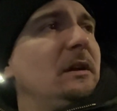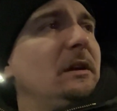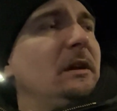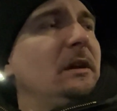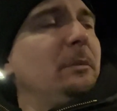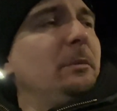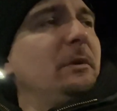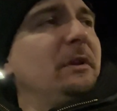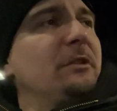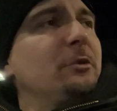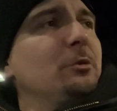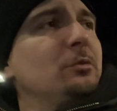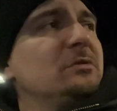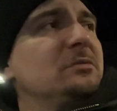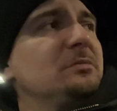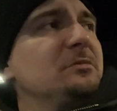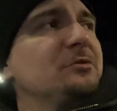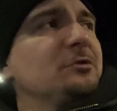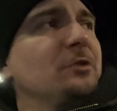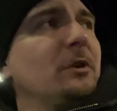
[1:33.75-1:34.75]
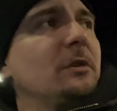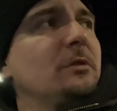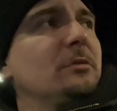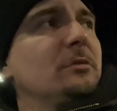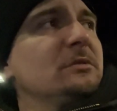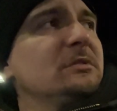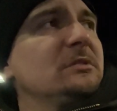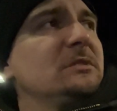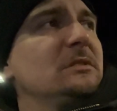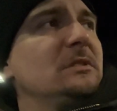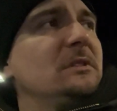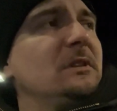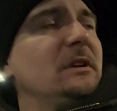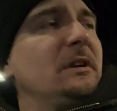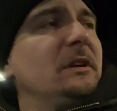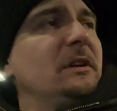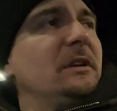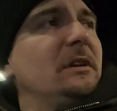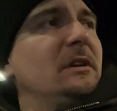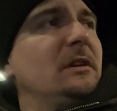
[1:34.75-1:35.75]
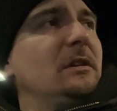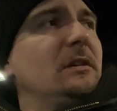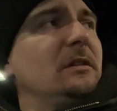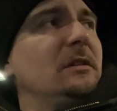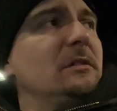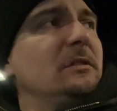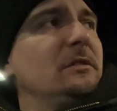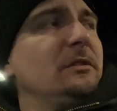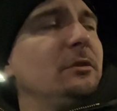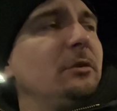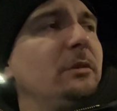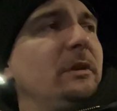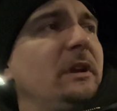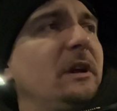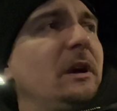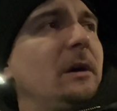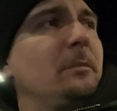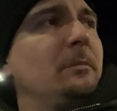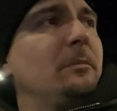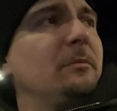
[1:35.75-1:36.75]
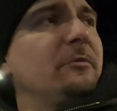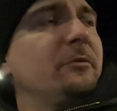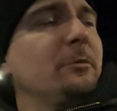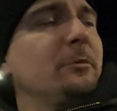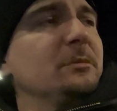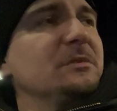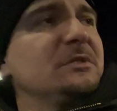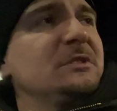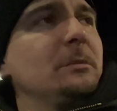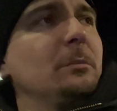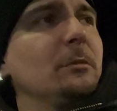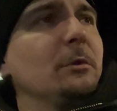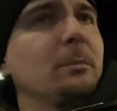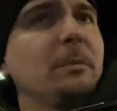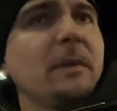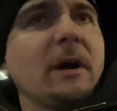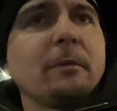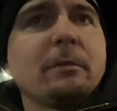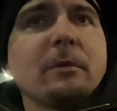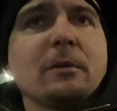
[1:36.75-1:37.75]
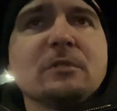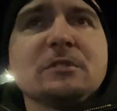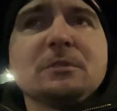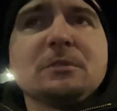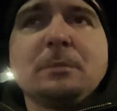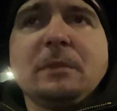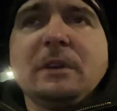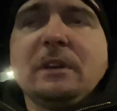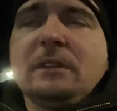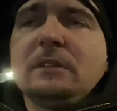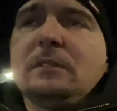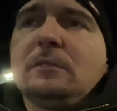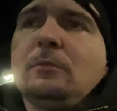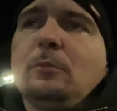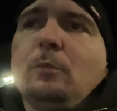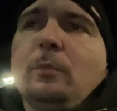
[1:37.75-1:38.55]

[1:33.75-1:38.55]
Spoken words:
He went through some struggles, and he come from a similar background as me.